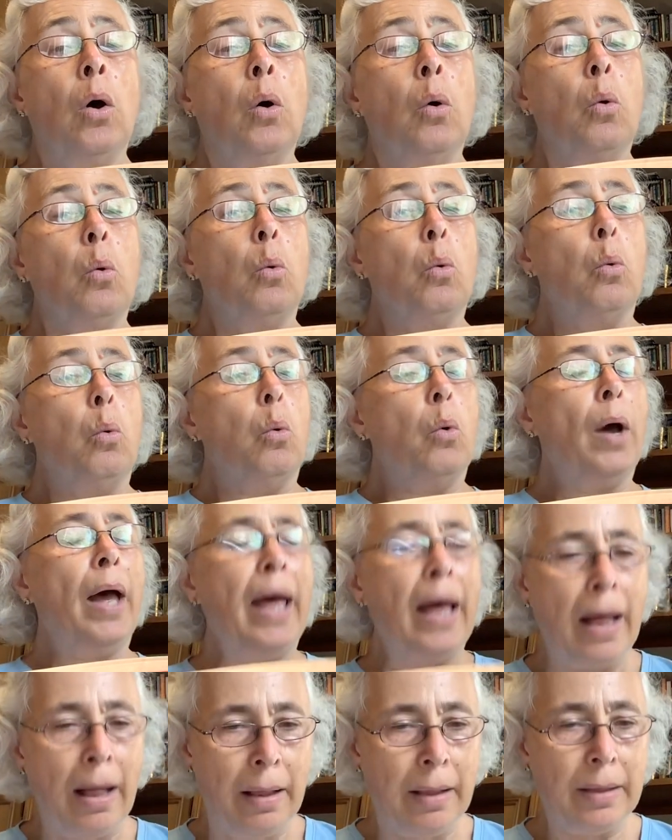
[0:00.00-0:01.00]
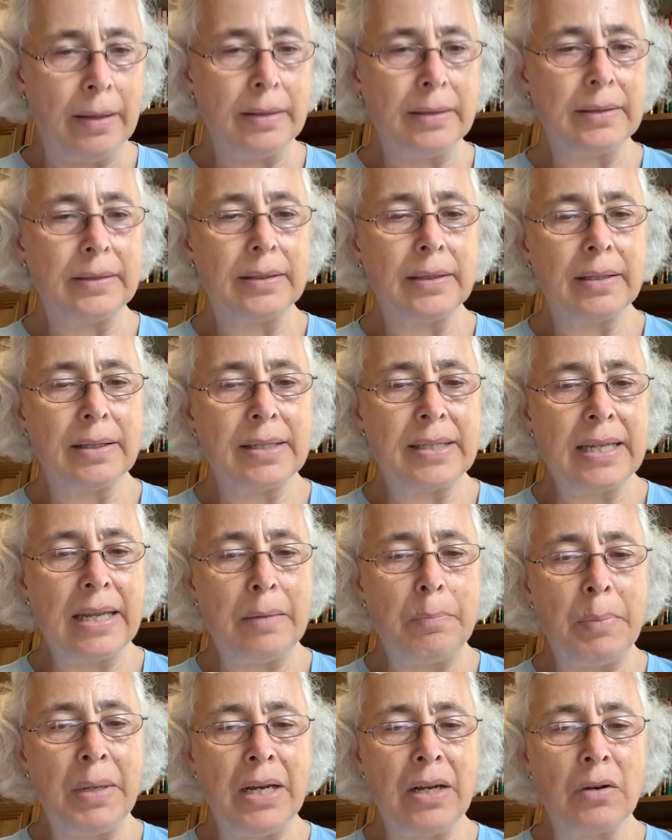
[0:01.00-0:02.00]
"Well,"
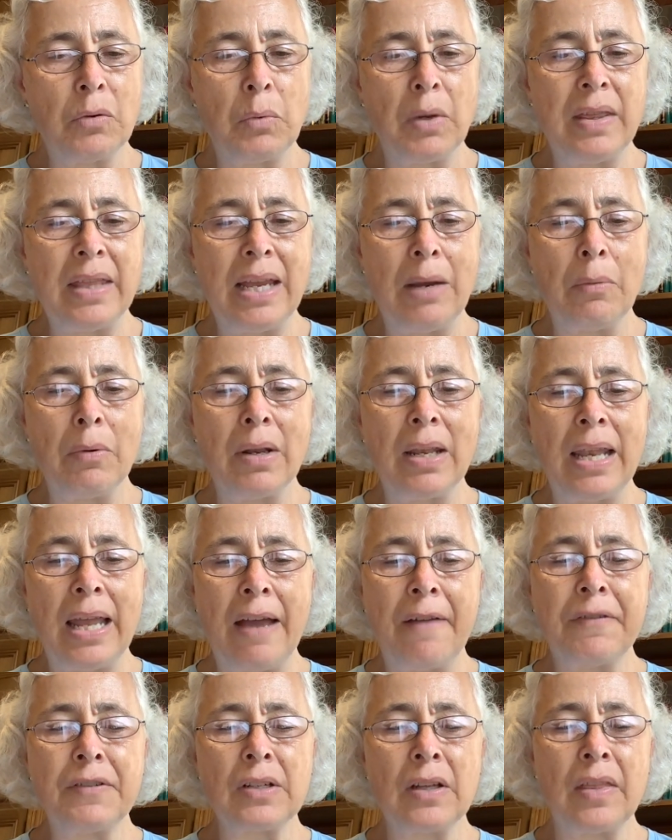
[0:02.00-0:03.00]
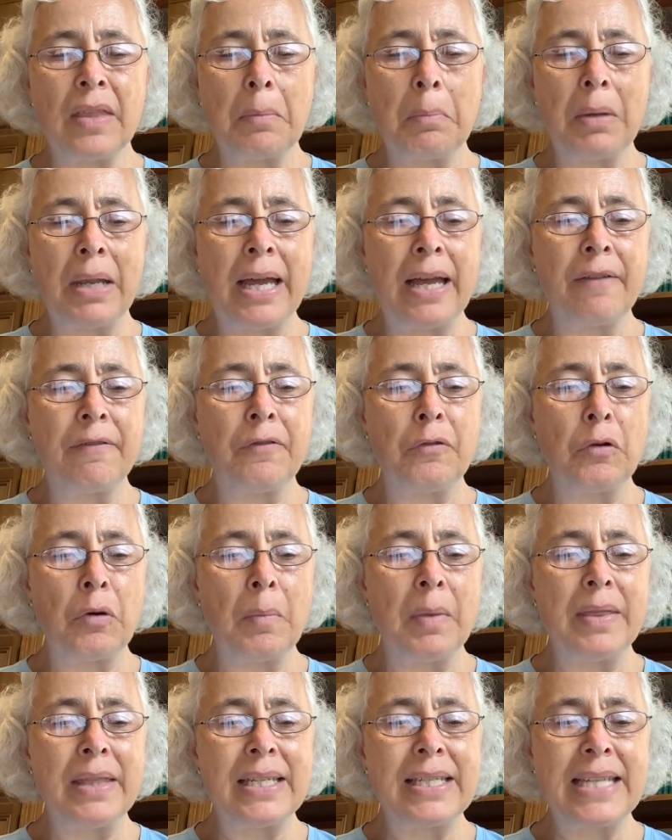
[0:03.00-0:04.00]
said Peter, when they were left on the platform
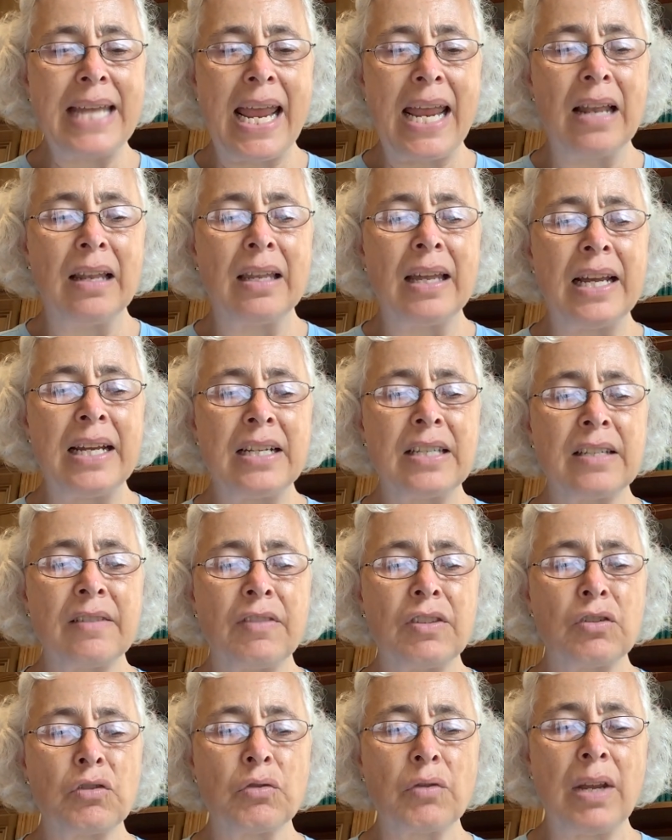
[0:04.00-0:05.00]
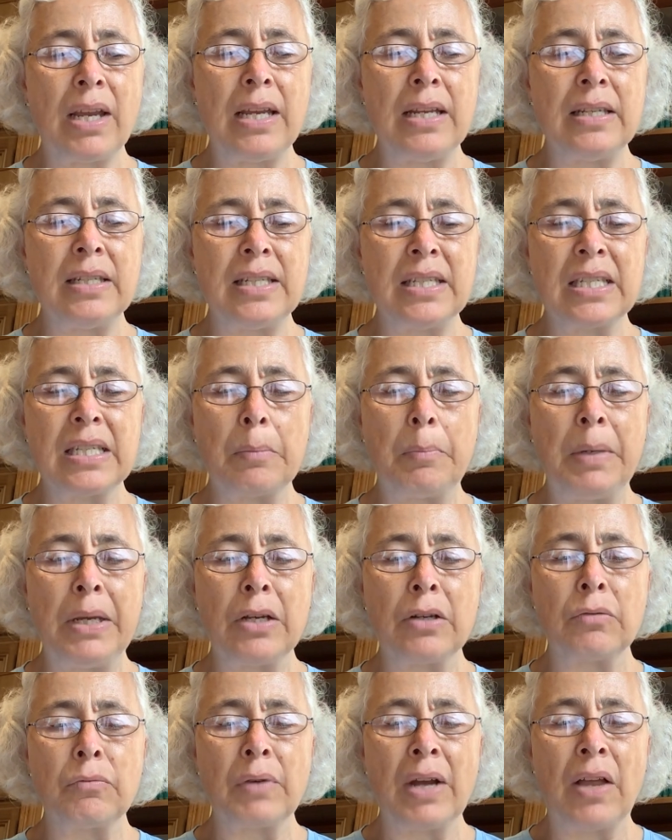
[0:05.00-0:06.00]
and the tail lights of the train
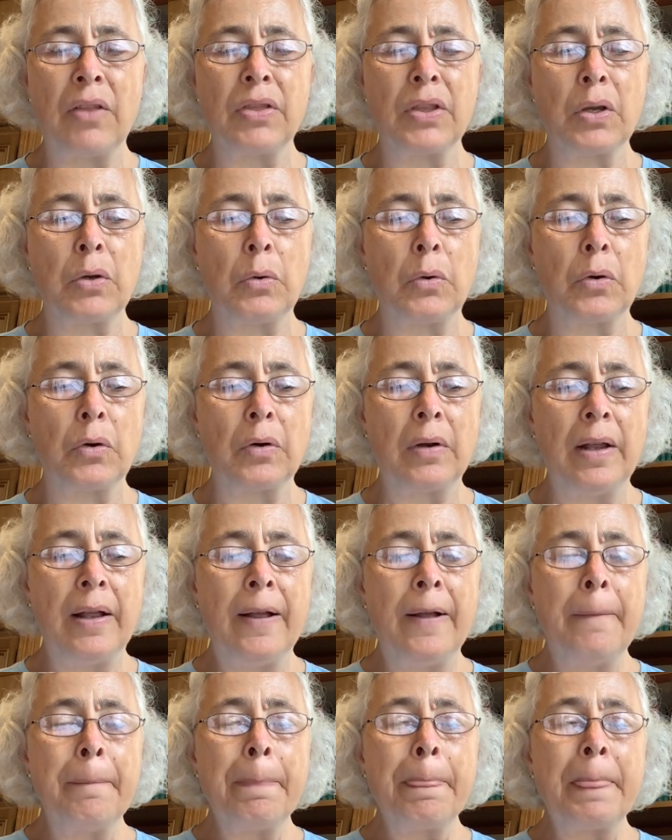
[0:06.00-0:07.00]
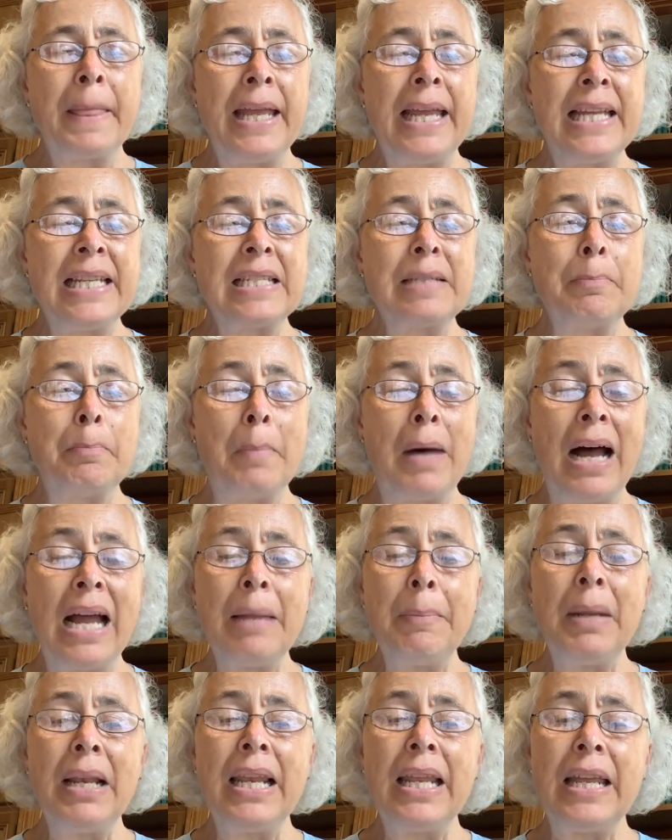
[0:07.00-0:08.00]
disappeared round the corner, "it's my
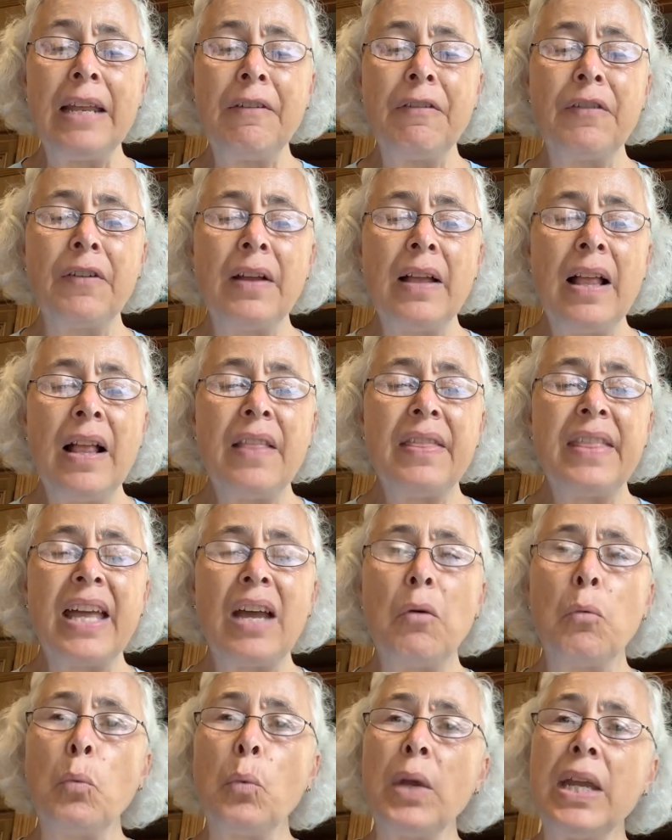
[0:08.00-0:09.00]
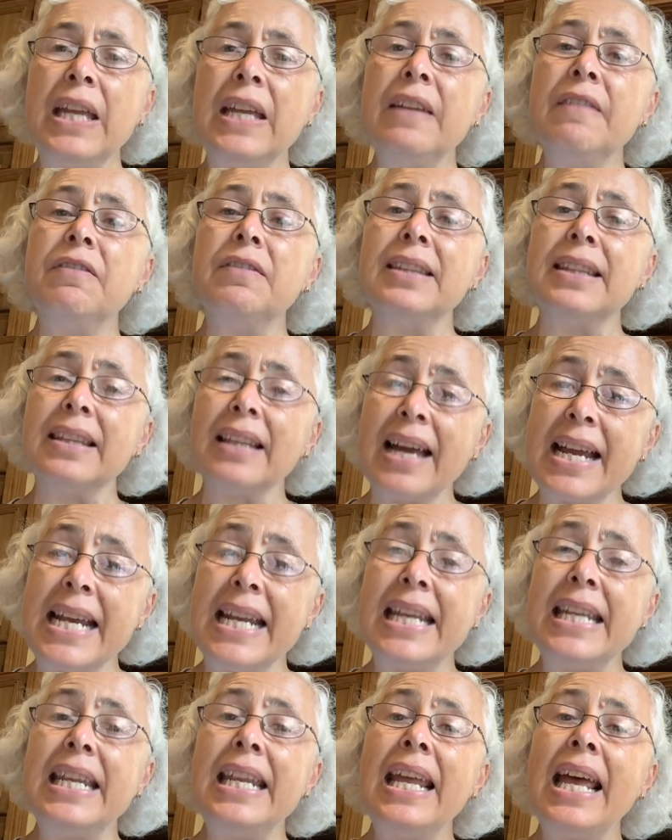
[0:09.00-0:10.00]
belief that we've
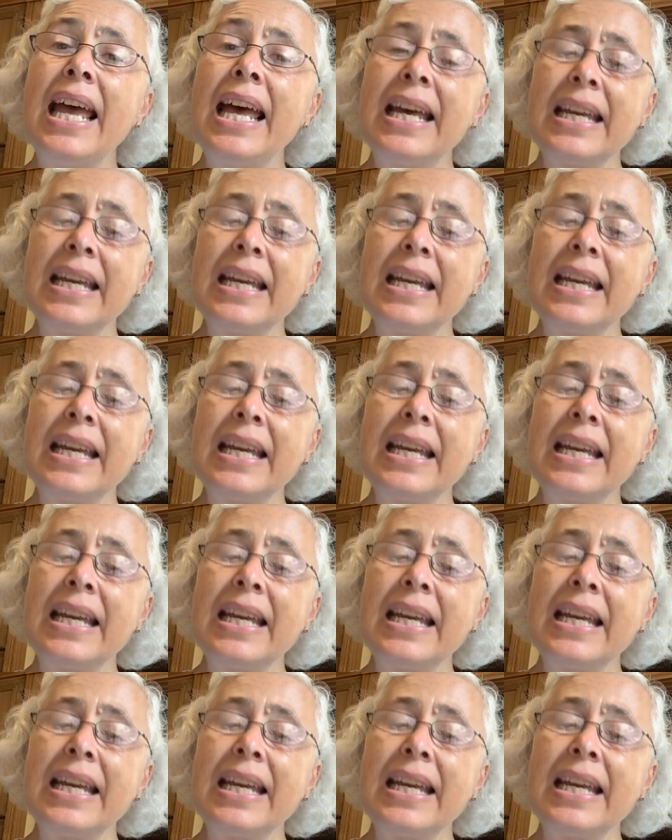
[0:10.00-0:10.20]
lighted a